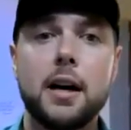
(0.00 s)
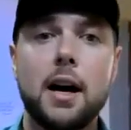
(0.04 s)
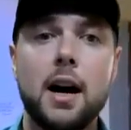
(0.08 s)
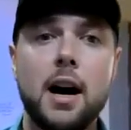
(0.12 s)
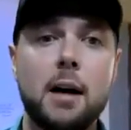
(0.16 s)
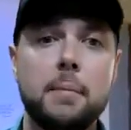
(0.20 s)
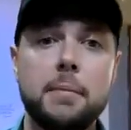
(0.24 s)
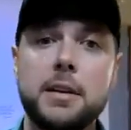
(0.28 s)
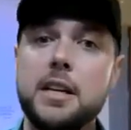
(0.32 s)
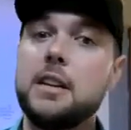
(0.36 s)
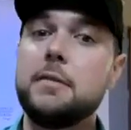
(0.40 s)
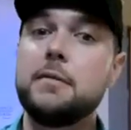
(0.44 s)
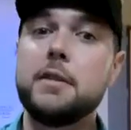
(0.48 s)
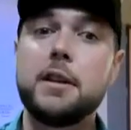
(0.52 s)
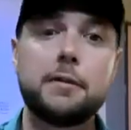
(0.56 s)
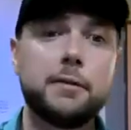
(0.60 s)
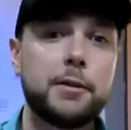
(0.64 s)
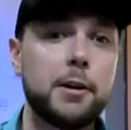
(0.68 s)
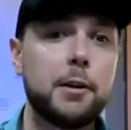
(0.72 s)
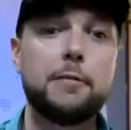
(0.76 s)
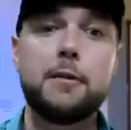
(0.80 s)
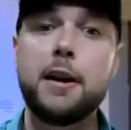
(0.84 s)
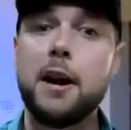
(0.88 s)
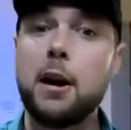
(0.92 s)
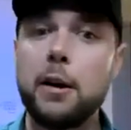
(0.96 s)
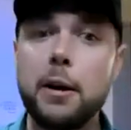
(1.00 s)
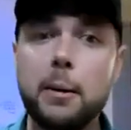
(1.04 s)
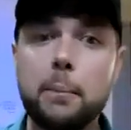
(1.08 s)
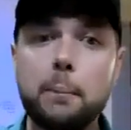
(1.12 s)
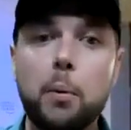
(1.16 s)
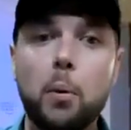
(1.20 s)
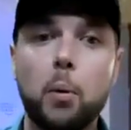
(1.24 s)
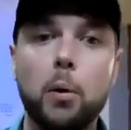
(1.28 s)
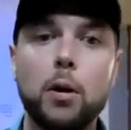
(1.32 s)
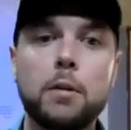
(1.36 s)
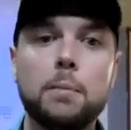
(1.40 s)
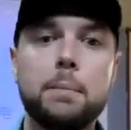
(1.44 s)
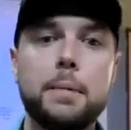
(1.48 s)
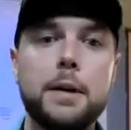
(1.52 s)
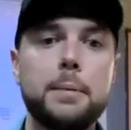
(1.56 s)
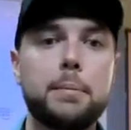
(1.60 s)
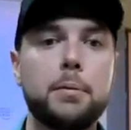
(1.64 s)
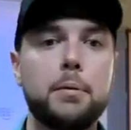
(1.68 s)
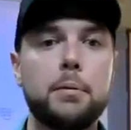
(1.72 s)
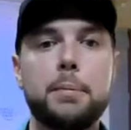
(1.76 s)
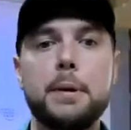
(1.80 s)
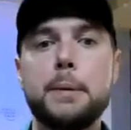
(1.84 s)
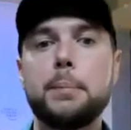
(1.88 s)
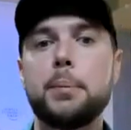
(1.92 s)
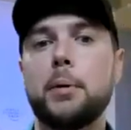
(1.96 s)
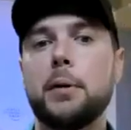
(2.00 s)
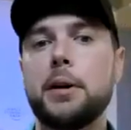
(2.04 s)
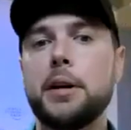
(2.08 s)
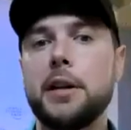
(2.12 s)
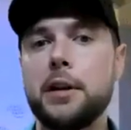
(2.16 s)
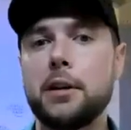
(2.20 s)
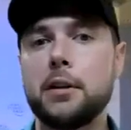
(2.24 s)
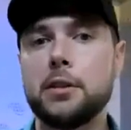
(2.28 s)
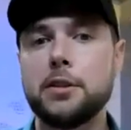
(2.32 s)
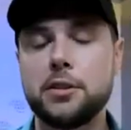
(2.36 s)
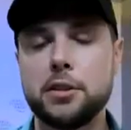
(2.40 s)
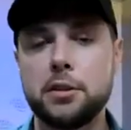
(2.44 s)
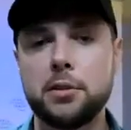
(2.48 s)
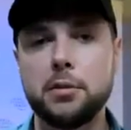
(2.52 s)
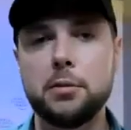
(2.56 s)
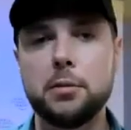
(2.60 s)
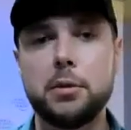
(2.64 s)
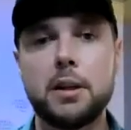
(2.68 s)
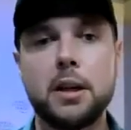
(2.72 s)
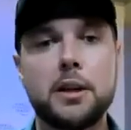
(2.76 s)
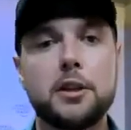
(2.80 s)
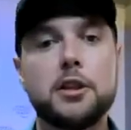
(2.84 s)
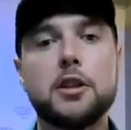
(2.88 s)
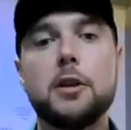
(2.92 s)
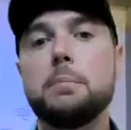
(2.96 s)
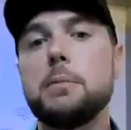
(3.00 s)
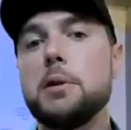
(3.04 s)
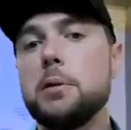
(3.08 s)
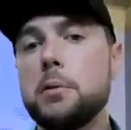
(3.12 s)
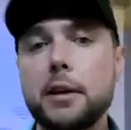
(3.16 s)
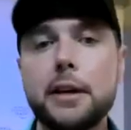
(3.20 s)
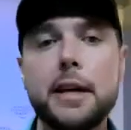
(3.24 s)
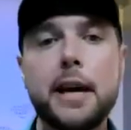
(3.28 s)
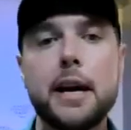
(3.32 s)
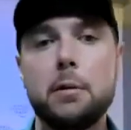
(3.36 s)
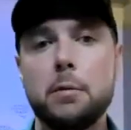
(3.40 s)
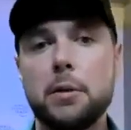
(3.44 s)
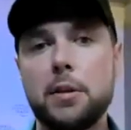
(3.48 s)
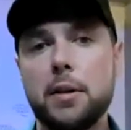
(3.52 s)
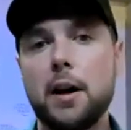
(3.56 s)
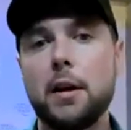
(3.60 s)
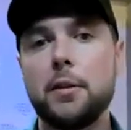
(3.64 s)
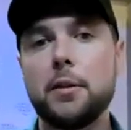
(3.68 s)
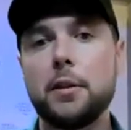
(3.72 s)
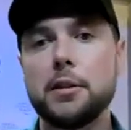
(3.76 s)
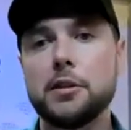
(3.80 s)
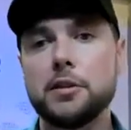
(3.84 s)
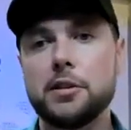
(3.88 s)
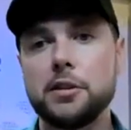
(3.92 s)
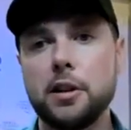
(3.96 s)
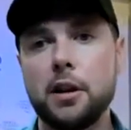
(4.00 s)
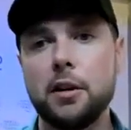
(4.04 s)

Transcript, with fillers: Um, even if they're very important people, people are here to communicate with others.